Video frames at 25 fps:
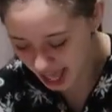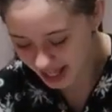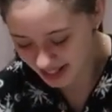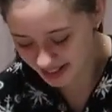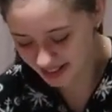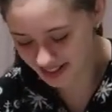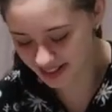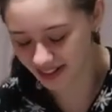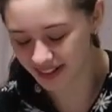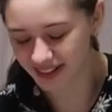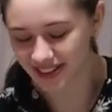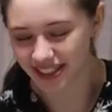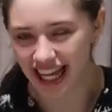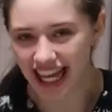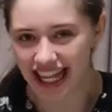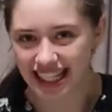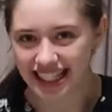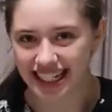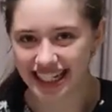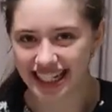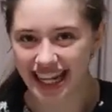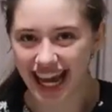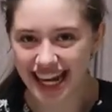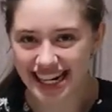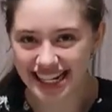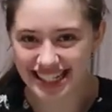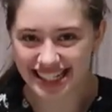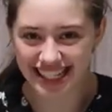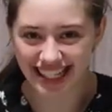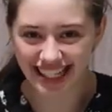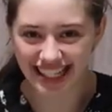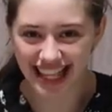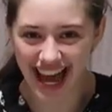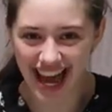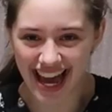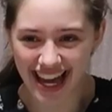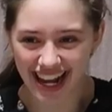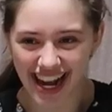so the next
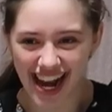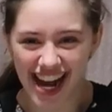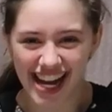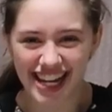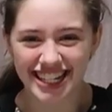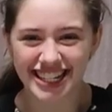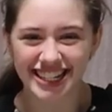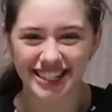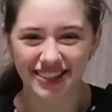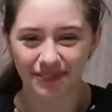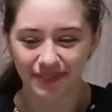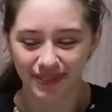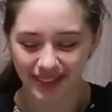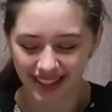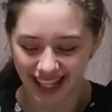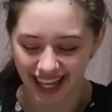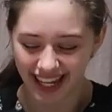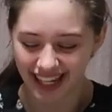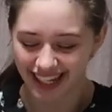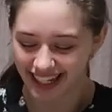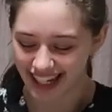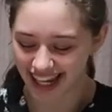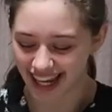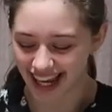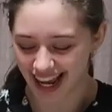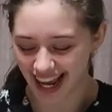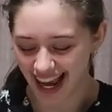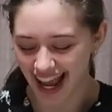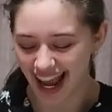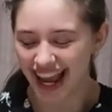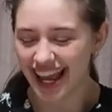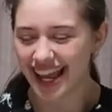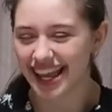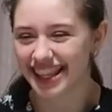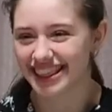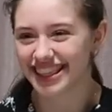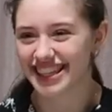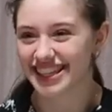thing that I got is a blanket.
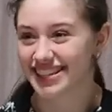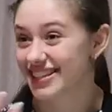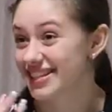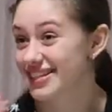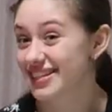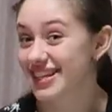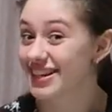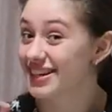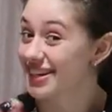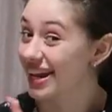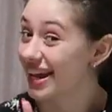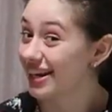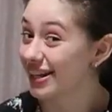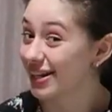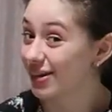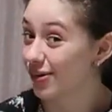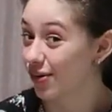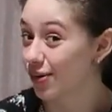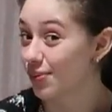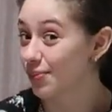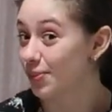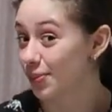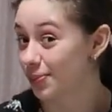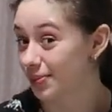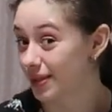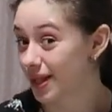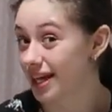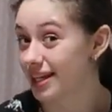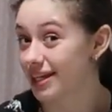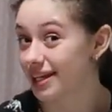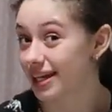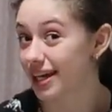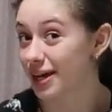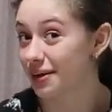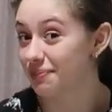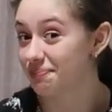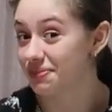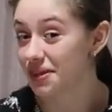This isn't any normal
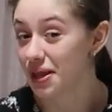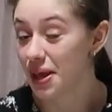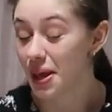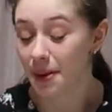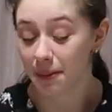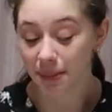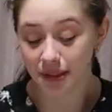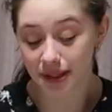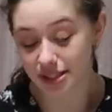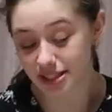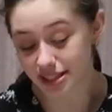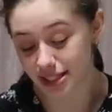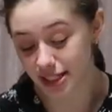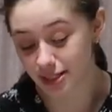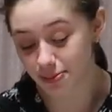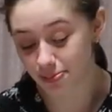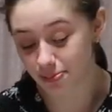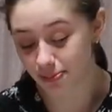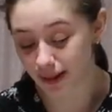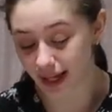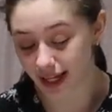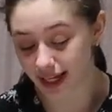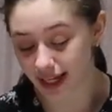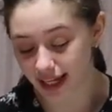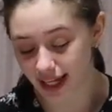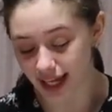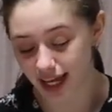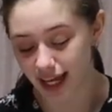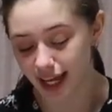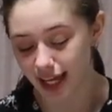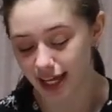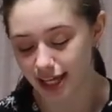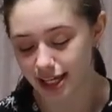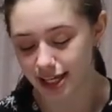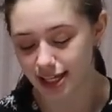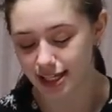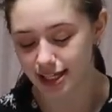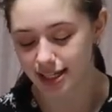blanket because this blanket
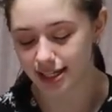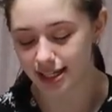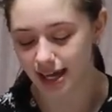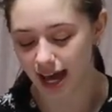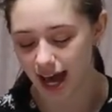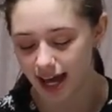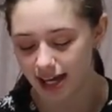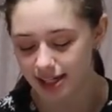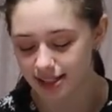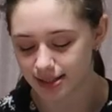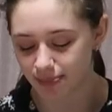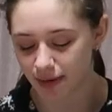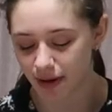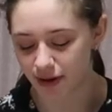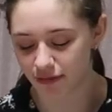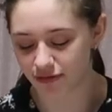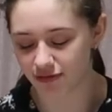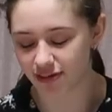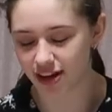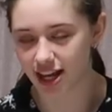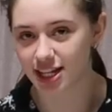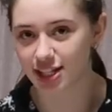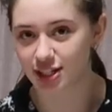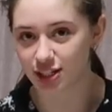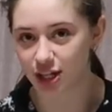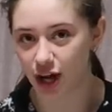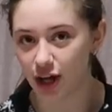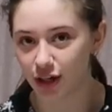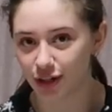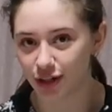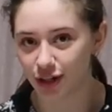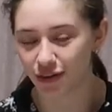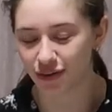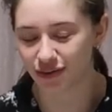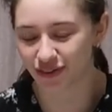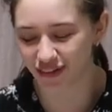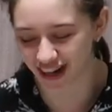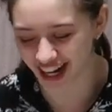has my face all
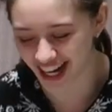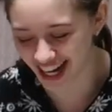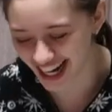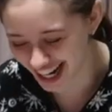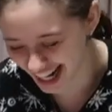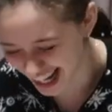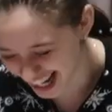over it.